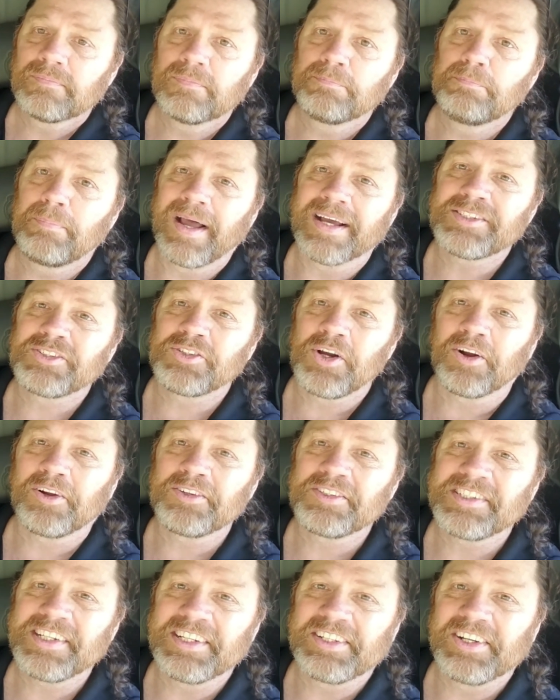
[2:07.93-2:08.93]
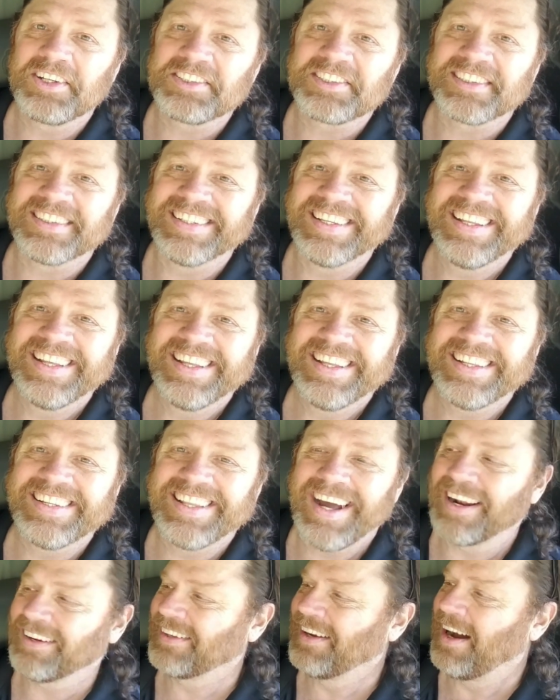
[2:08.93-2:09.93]

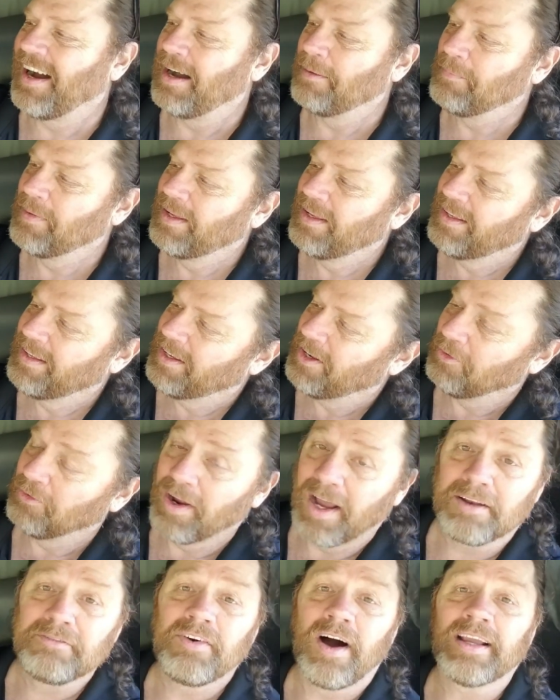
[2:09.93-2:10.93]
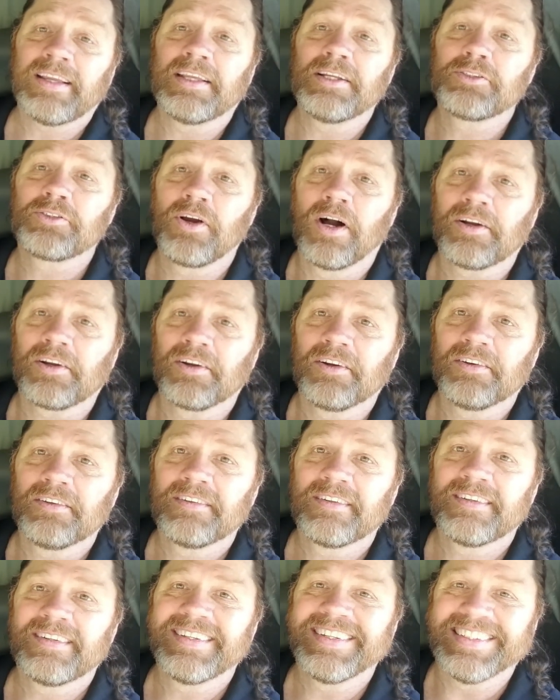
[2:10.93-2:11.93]
besttruckerseatcushion.com. Red Viking Trucker
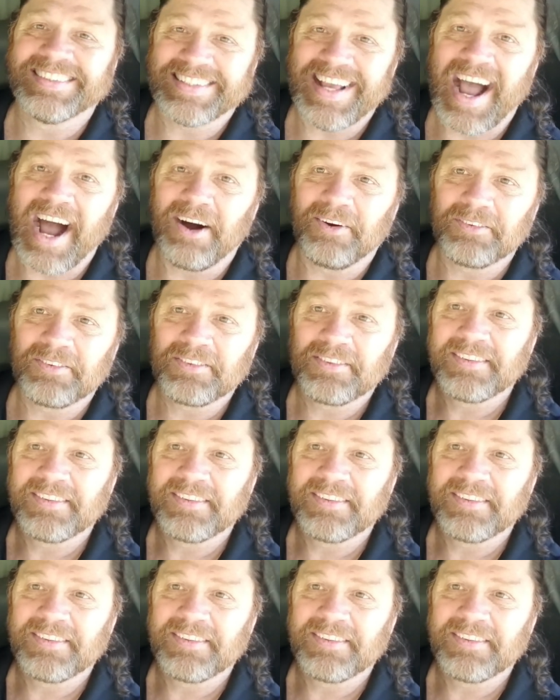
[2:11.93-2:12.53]
is out.